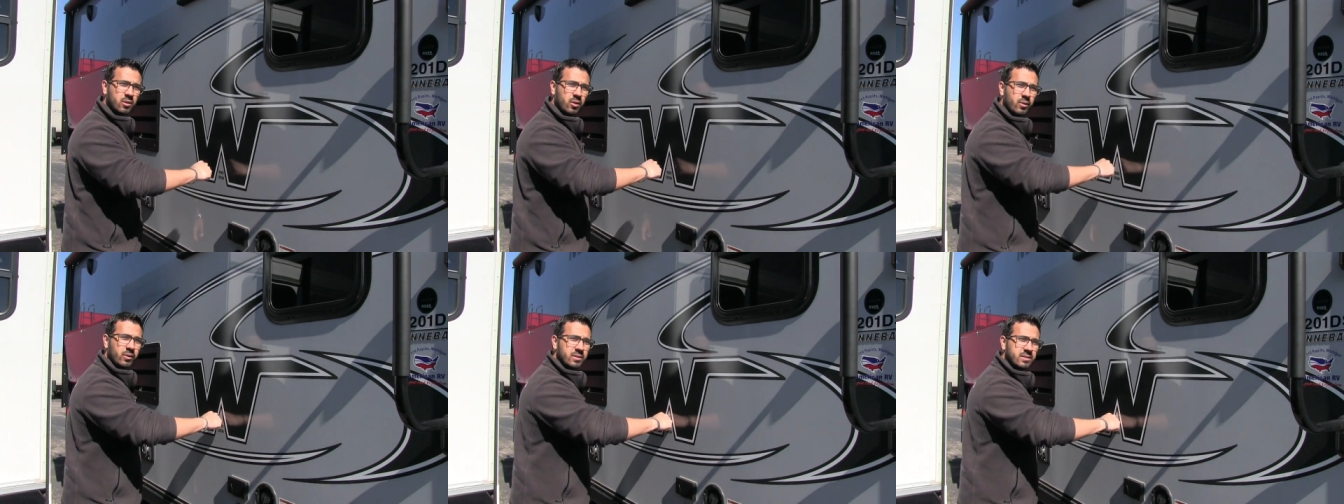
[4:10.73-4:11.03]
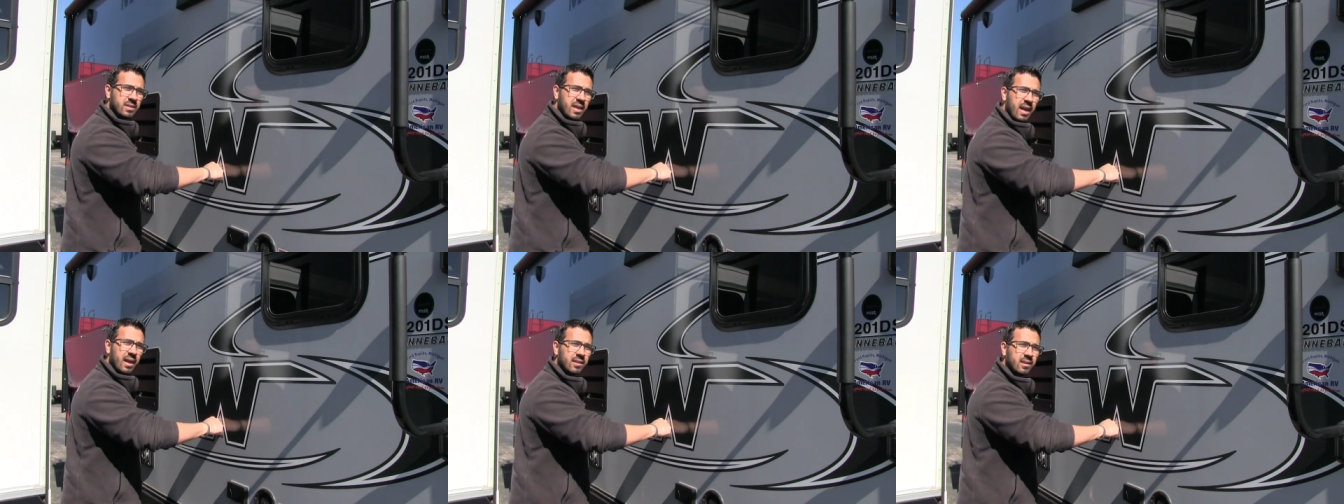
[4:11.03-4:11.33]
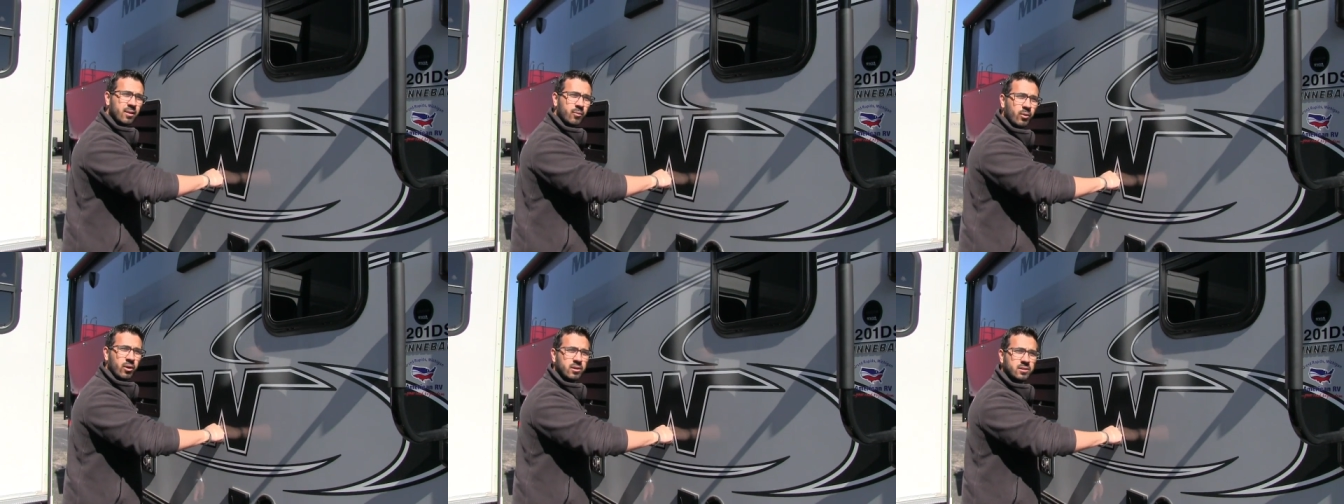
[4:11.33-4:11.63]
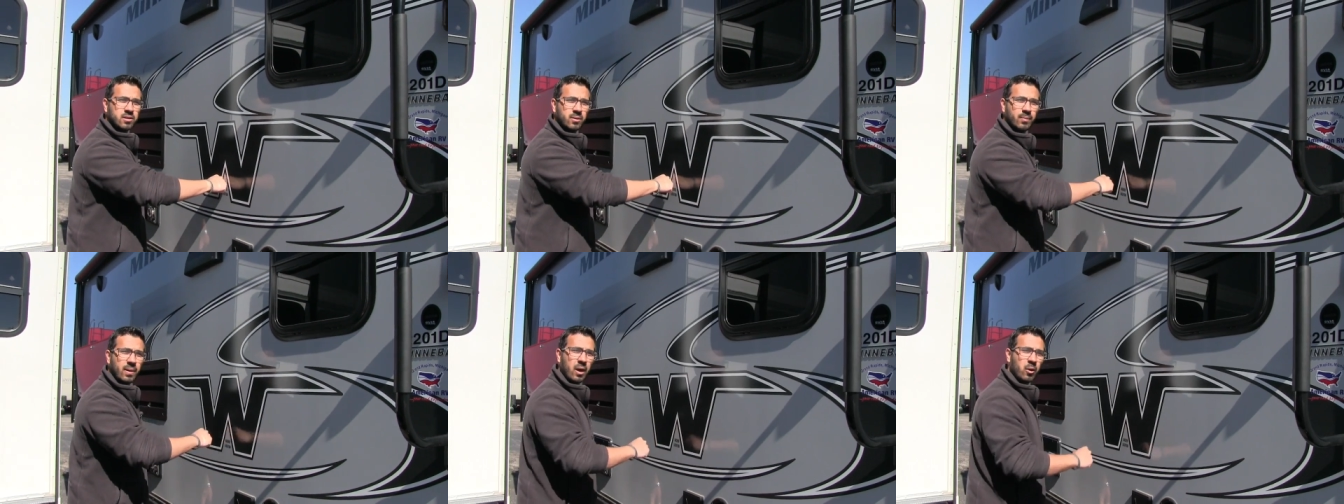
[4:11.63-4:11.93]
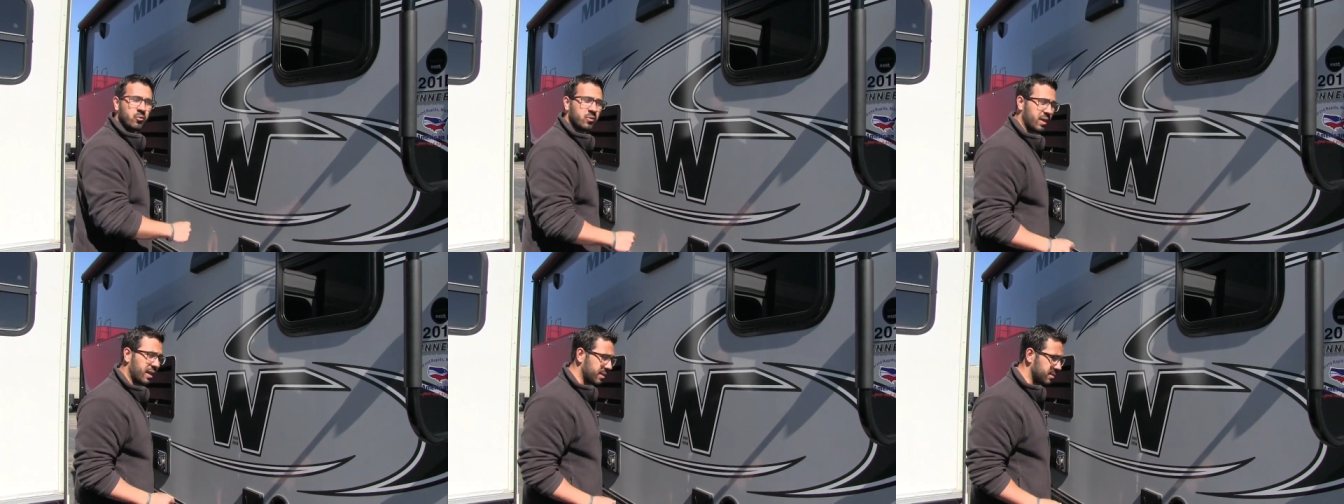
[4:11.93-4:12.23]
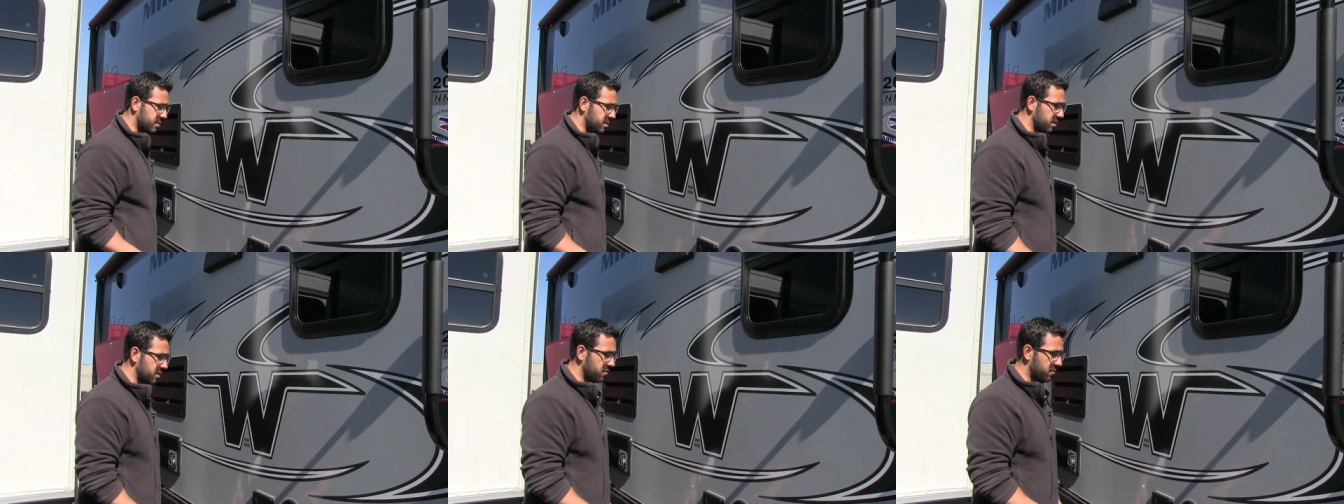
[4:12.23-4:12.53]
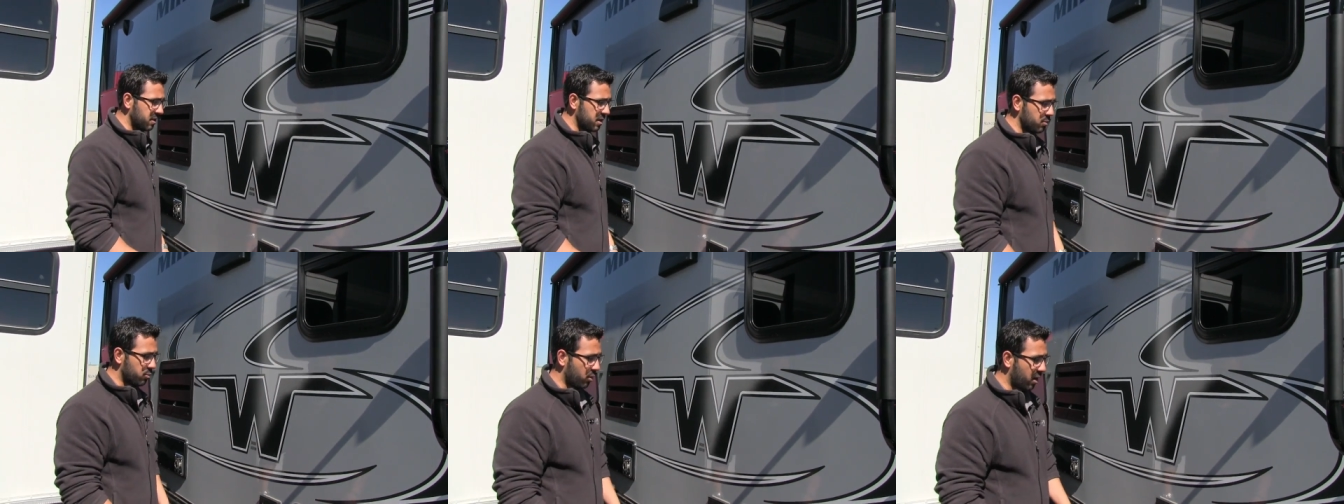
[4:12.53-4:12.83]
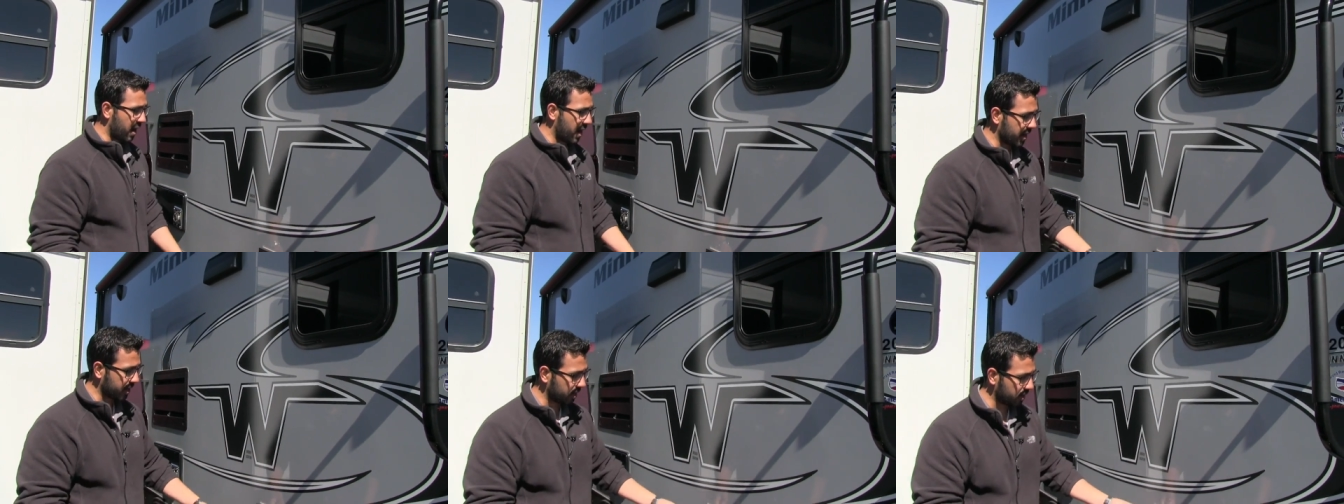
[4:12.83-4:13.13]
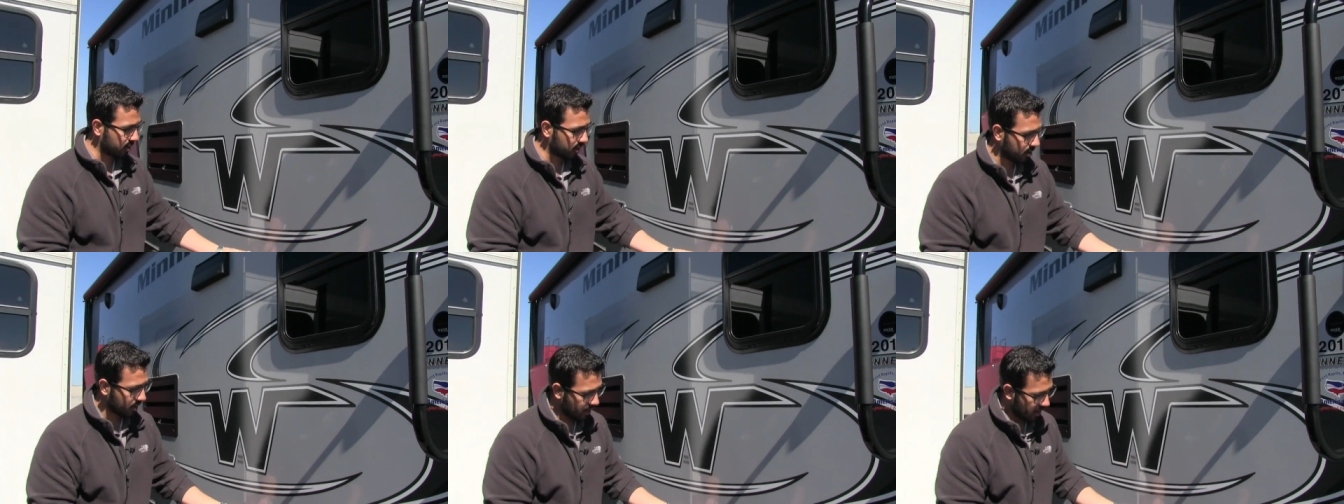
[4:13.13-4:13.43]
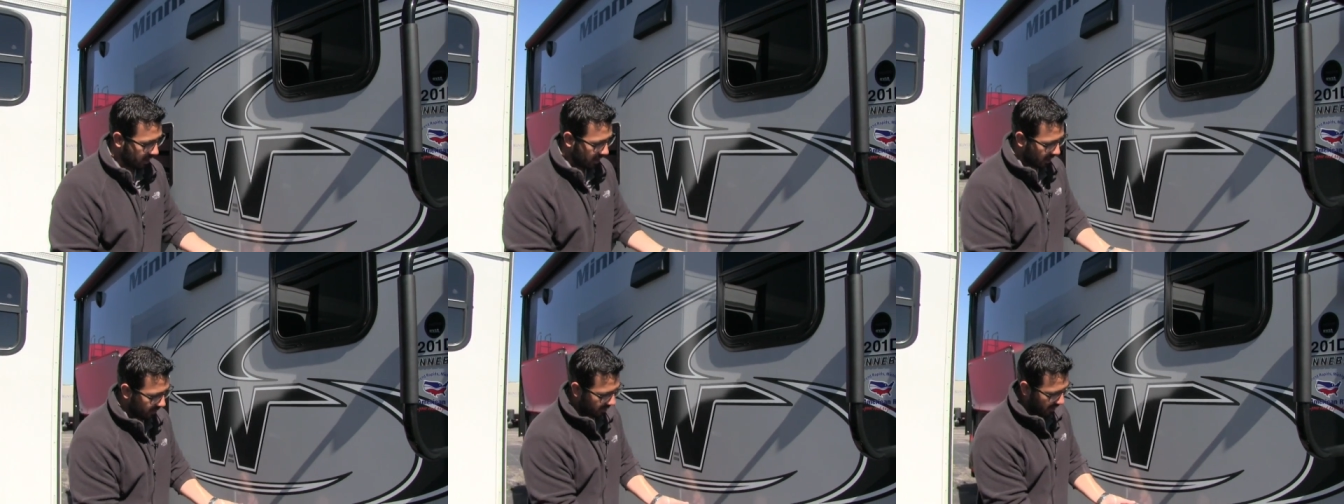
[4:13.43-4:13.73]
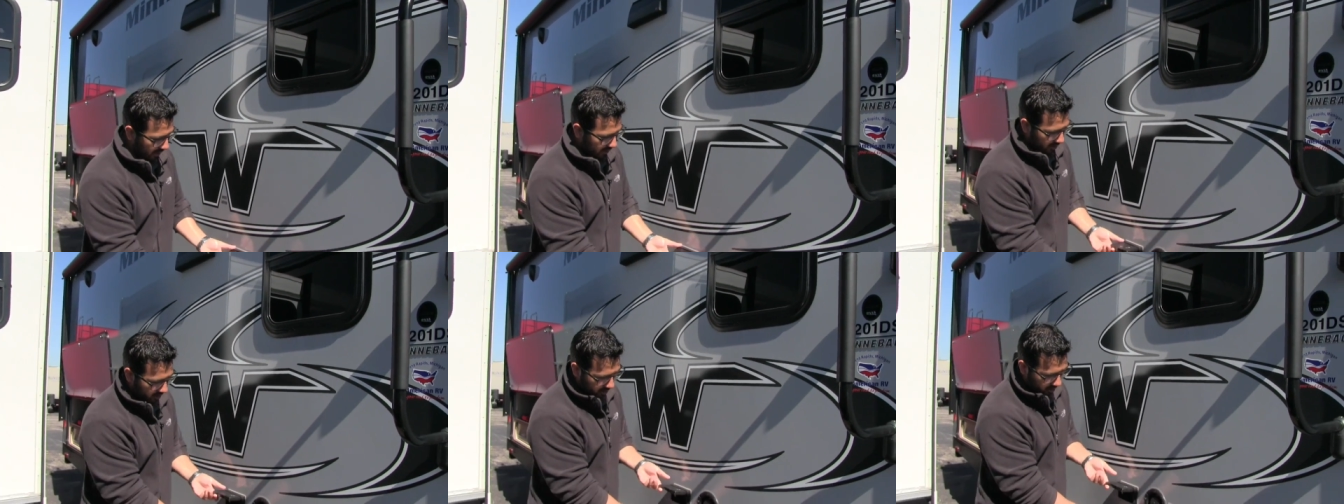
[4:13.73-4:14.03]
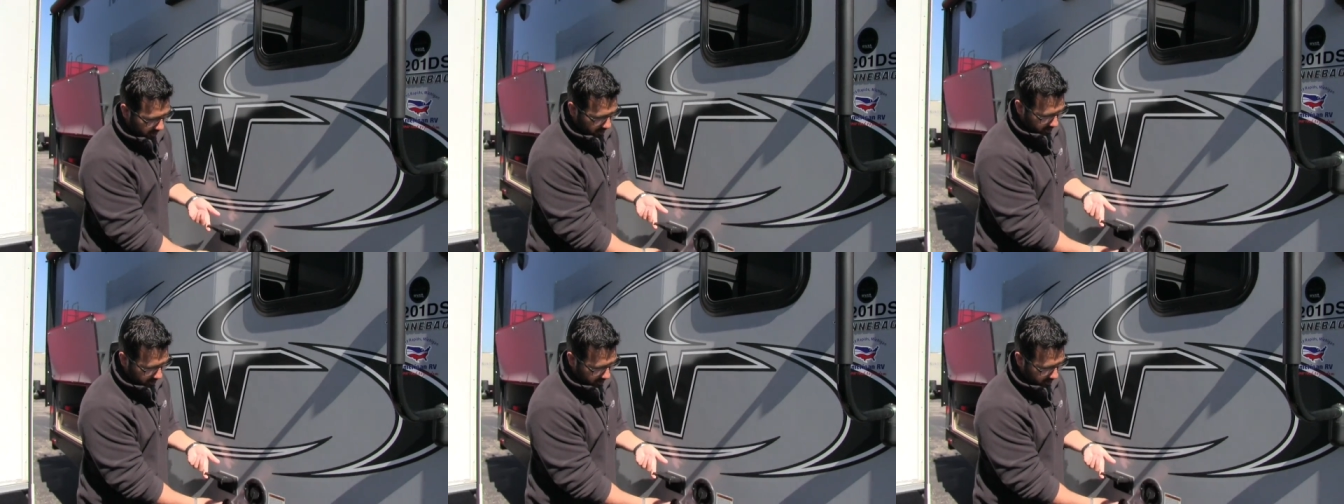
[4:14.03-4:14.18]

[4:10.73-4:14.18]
you know exactly where to mount that TV bracket. And then your